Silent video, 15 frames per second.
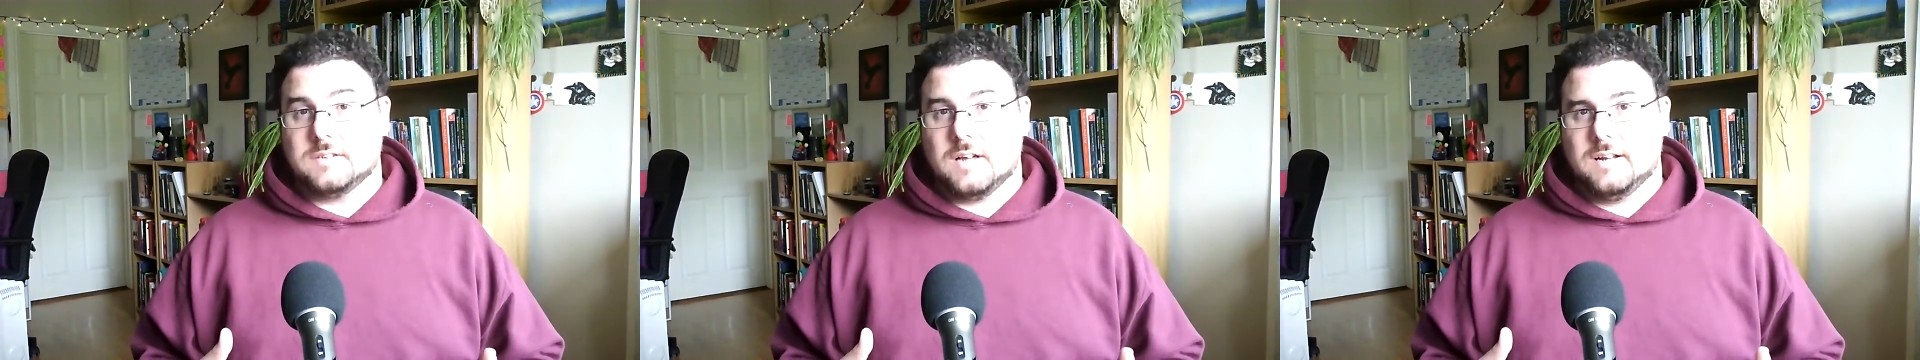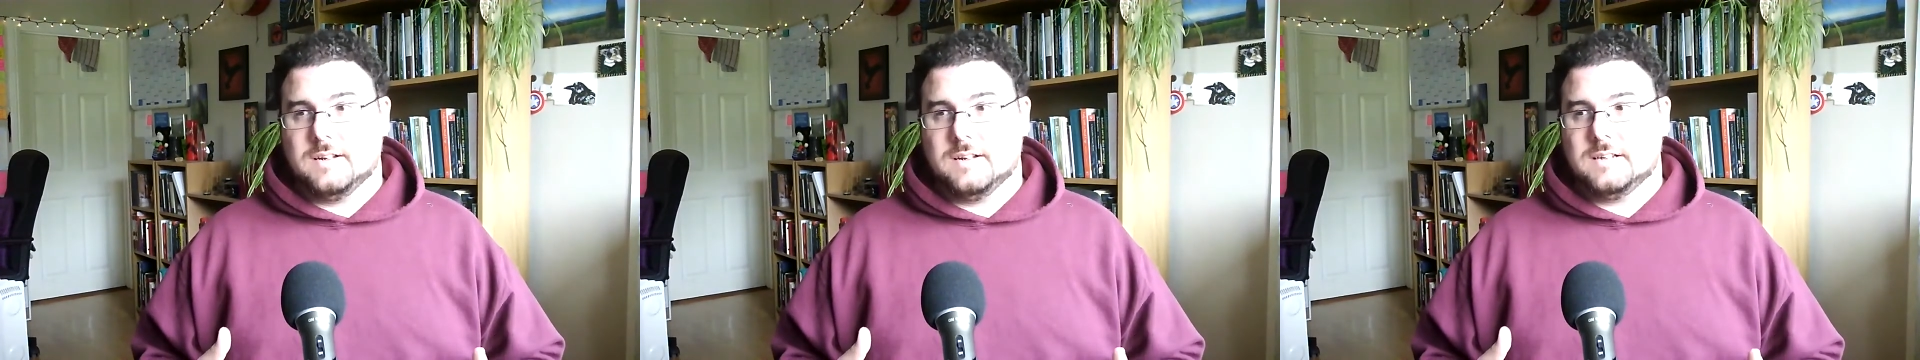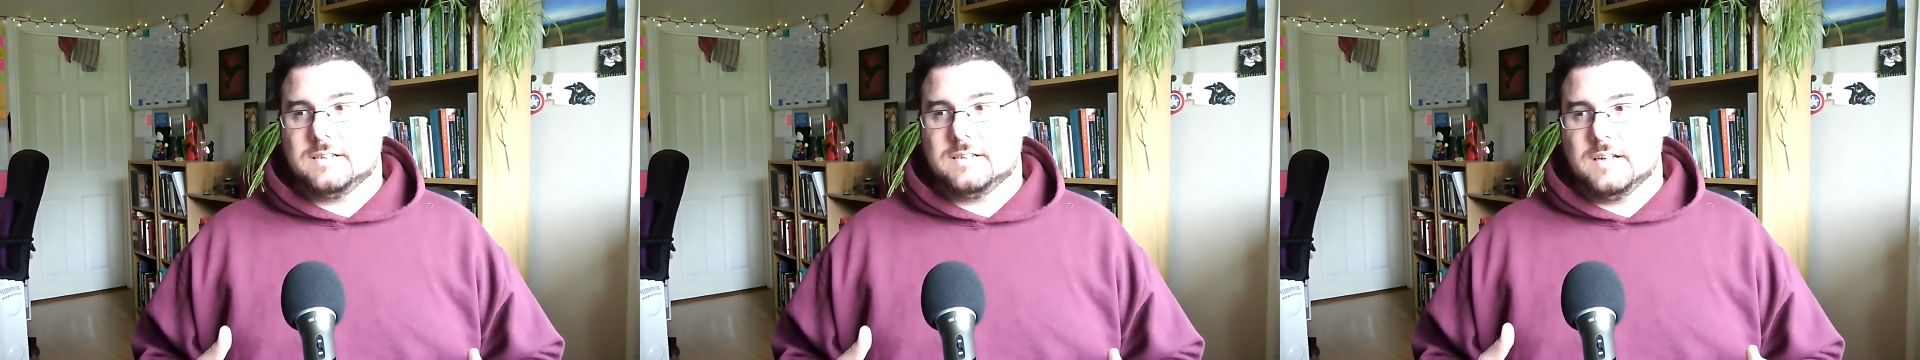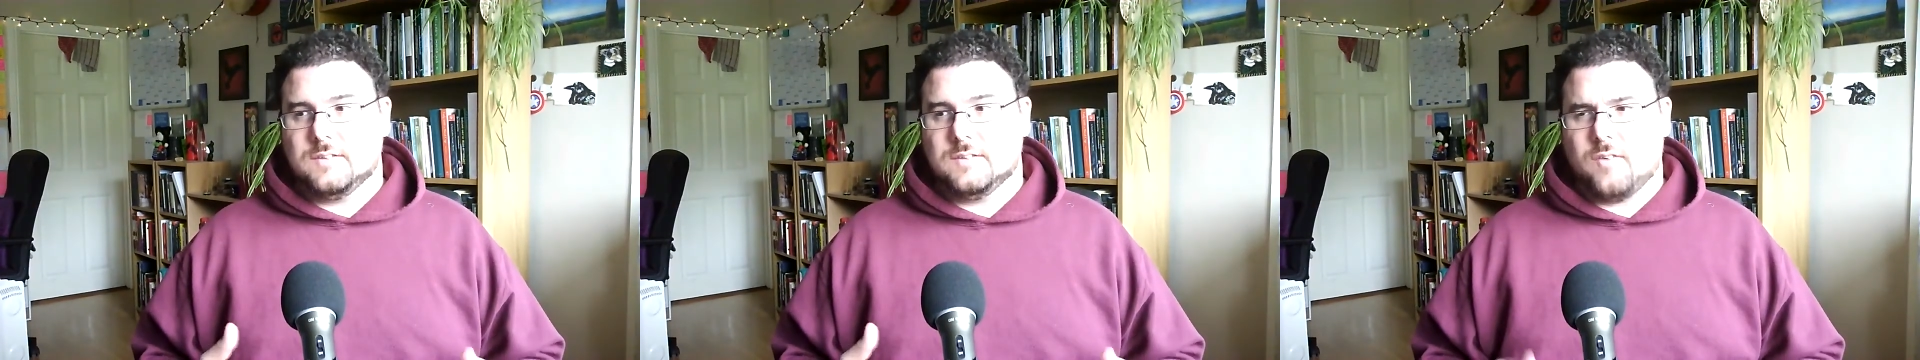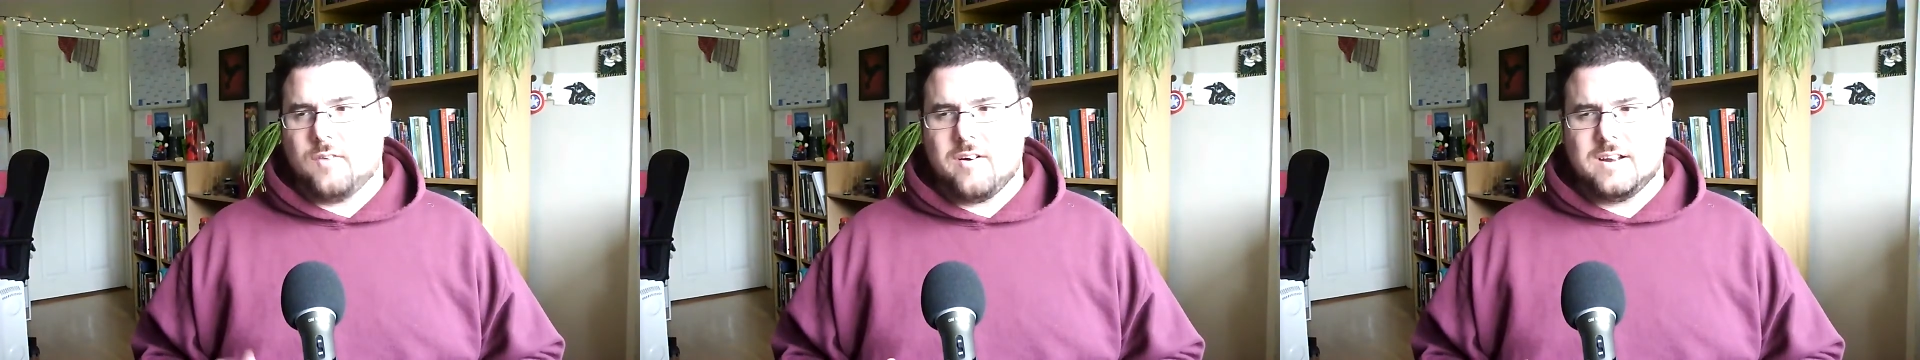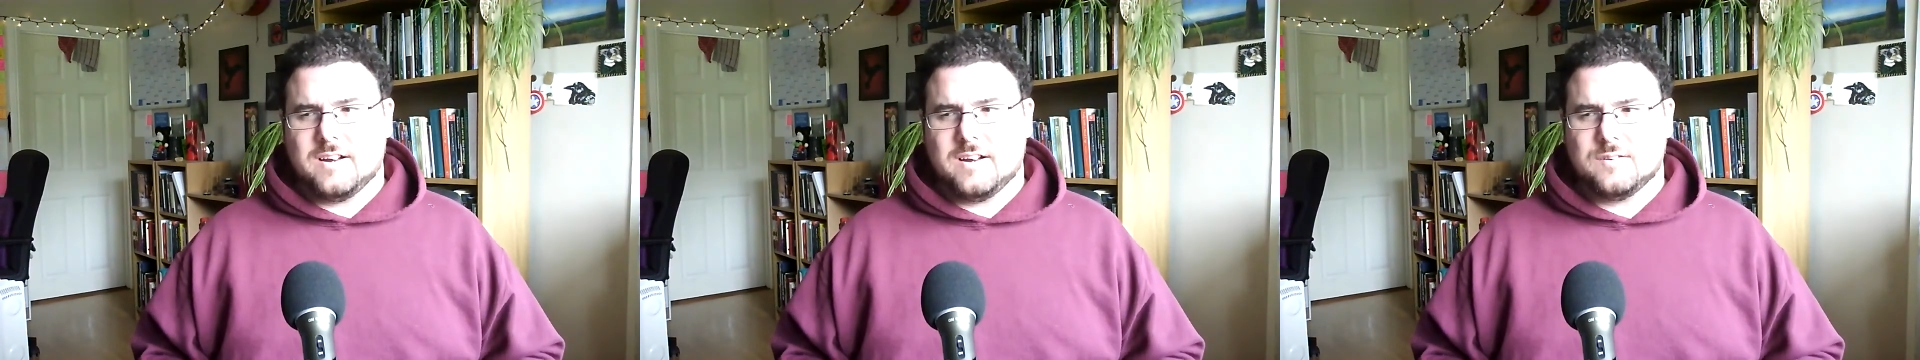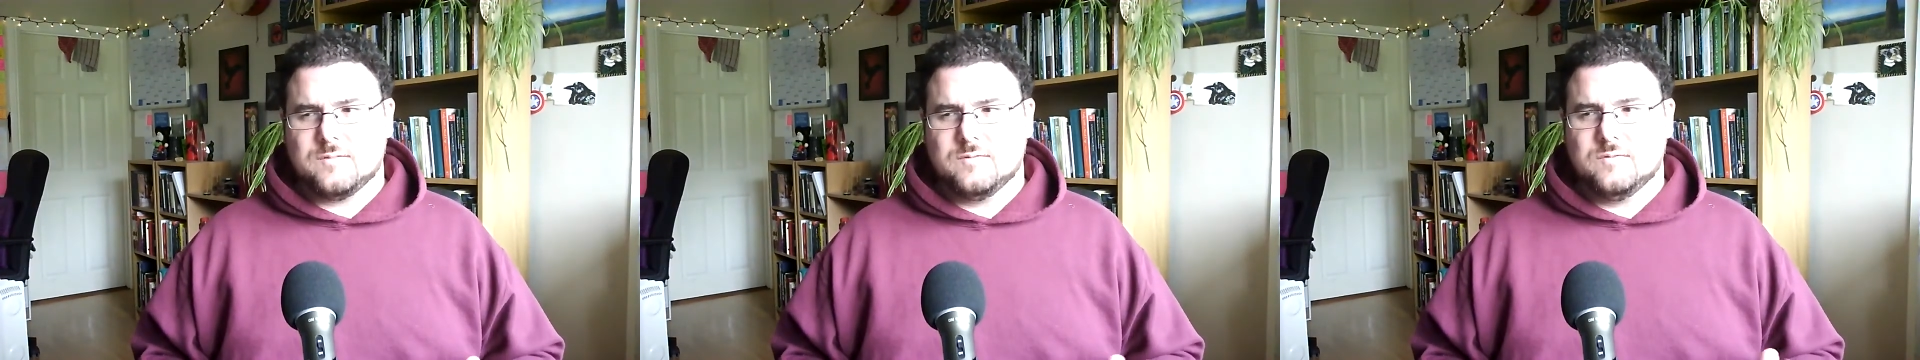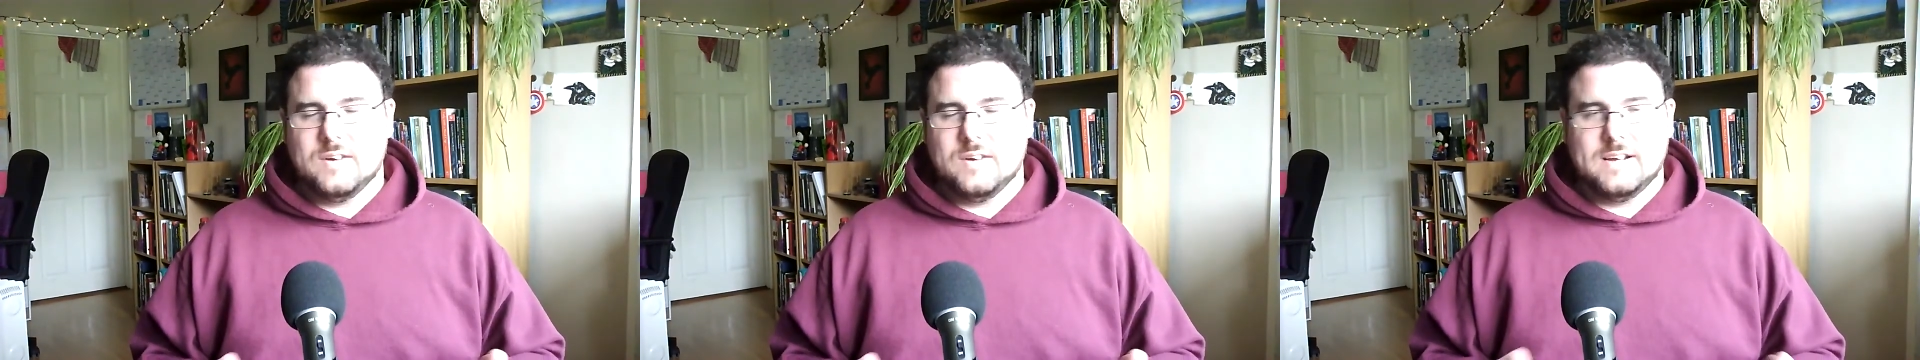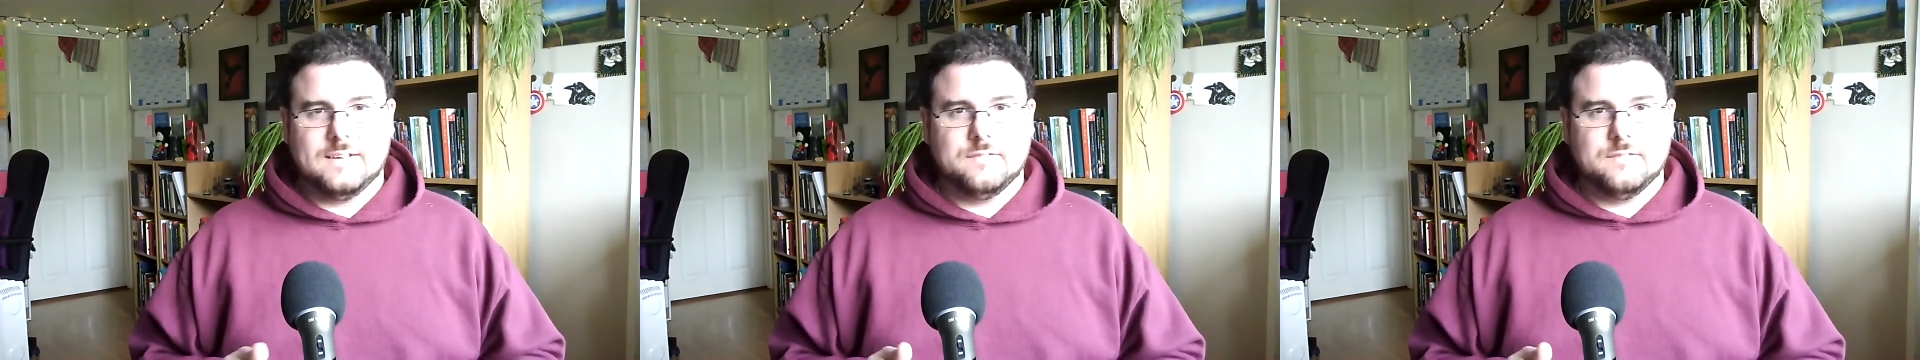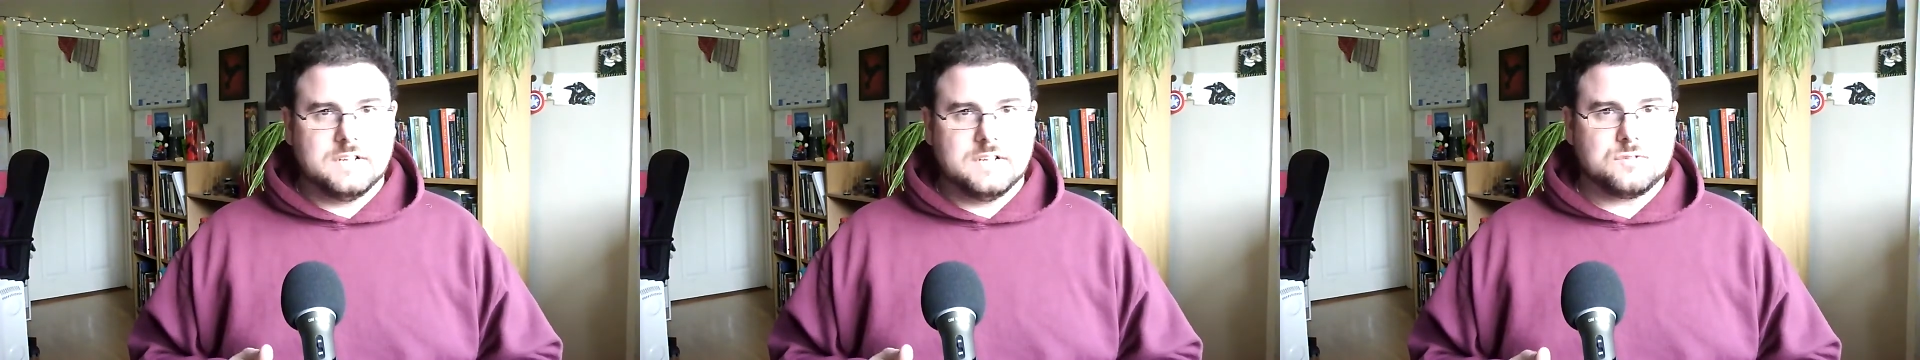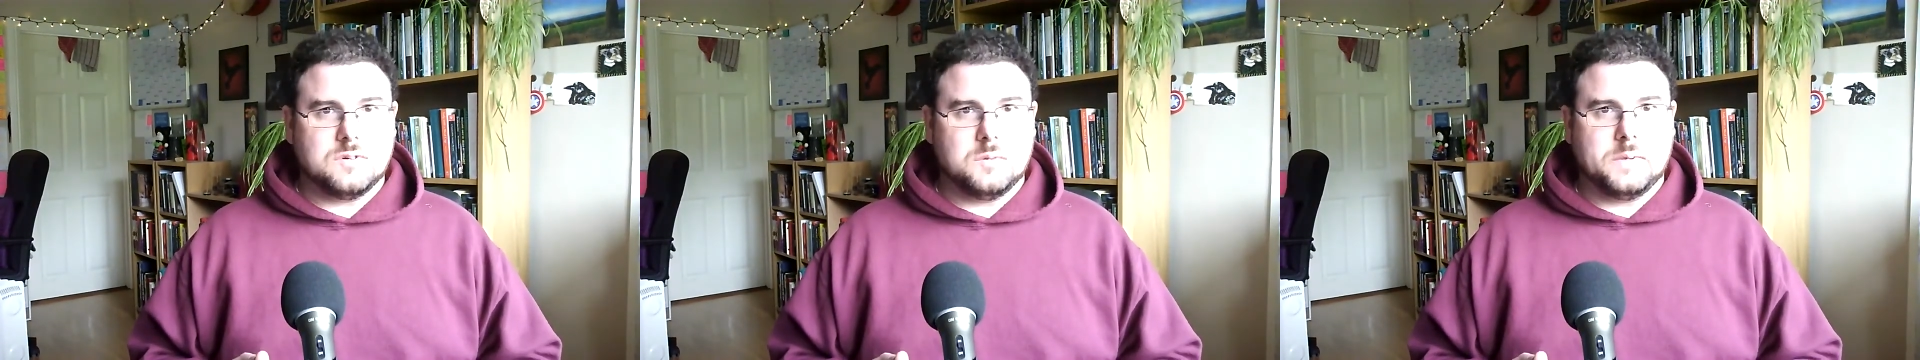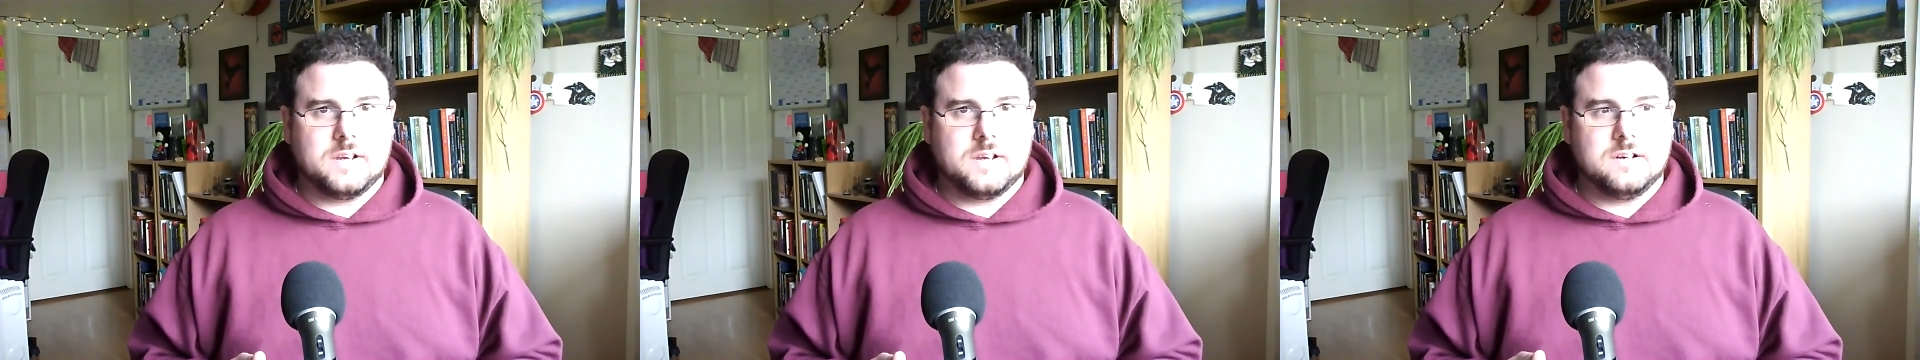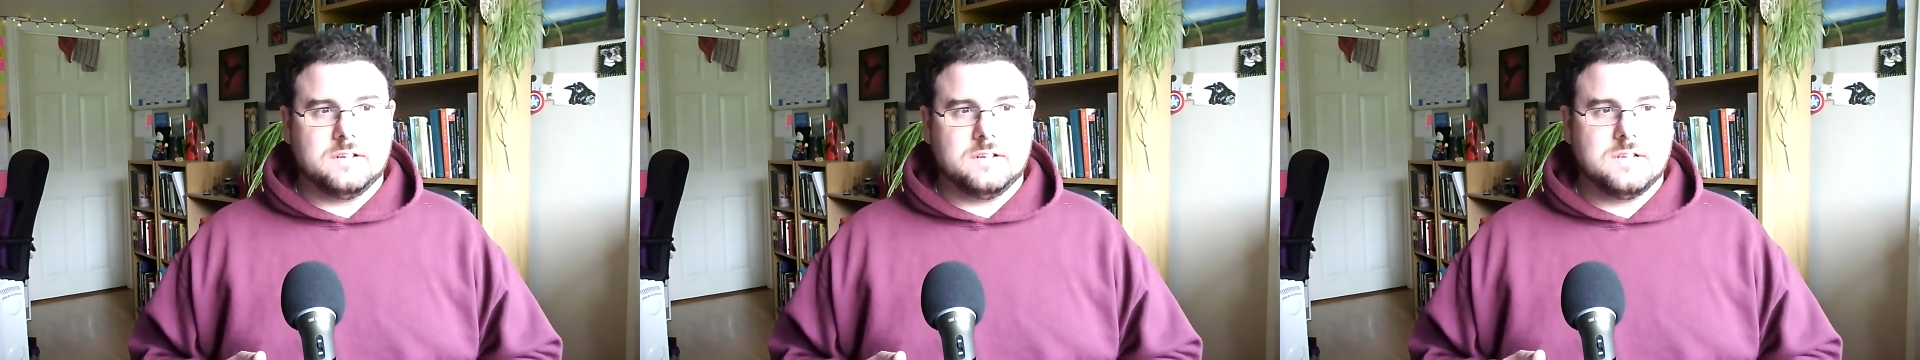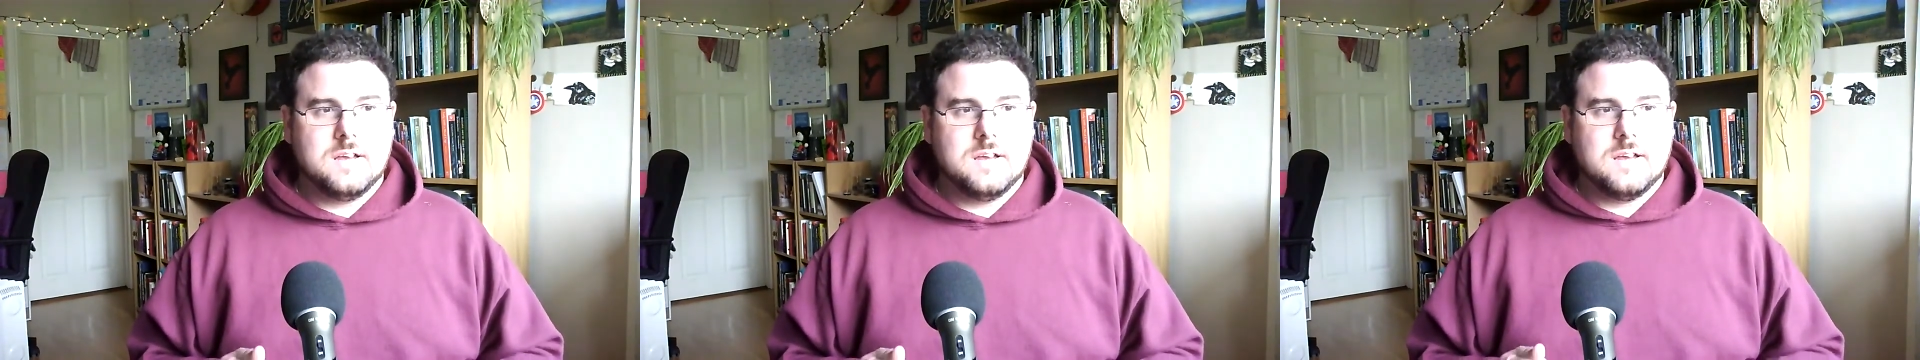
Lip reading: and it's very kind of real and visceral because